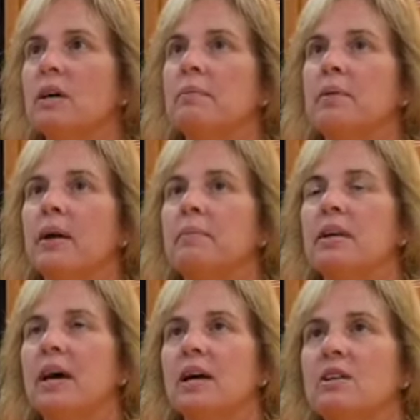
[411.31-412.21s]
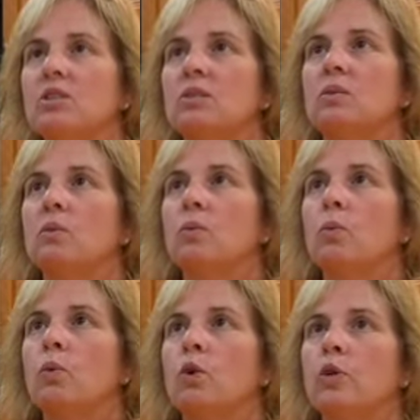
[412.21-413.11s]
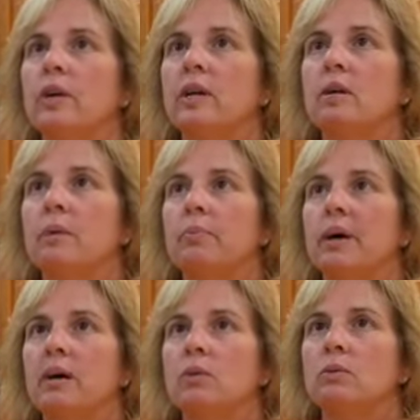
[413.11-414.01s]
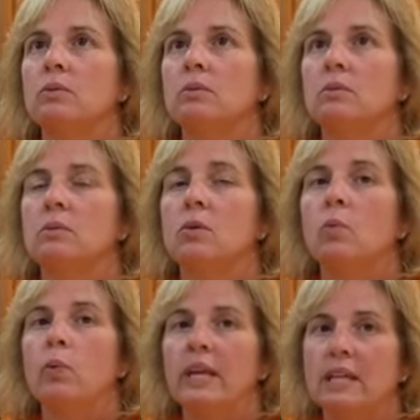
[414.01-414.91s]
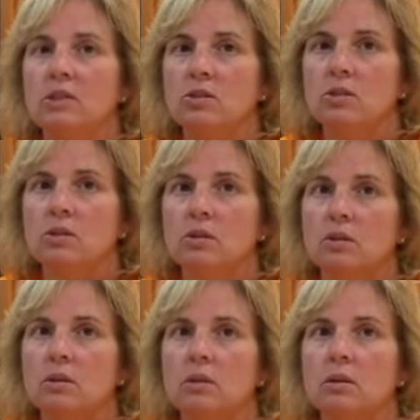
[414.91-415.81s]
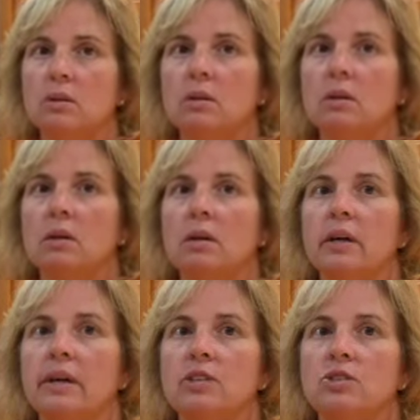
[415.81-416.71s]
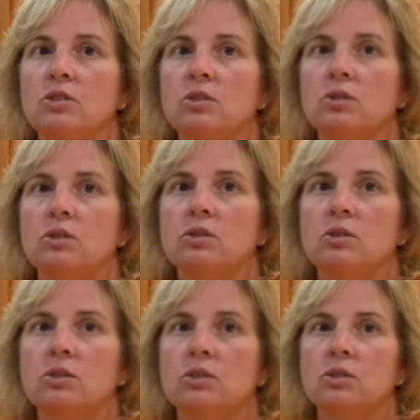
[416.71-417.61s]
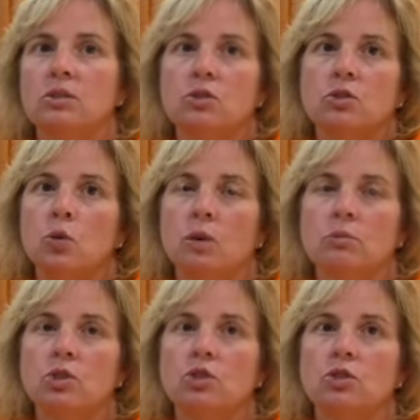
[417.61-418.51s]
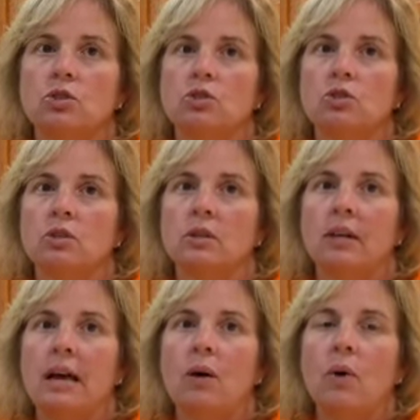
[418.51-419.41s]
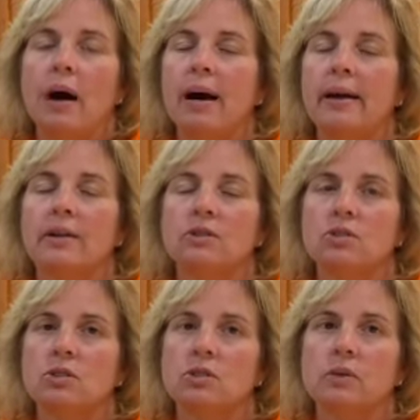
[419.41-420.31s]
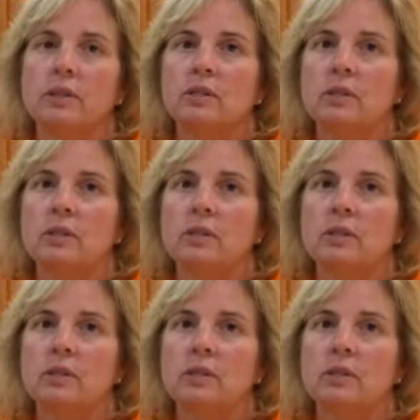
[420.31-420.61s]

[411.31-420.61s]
I'm not worried about the winds. It's the storm surge. Like, how high is this going to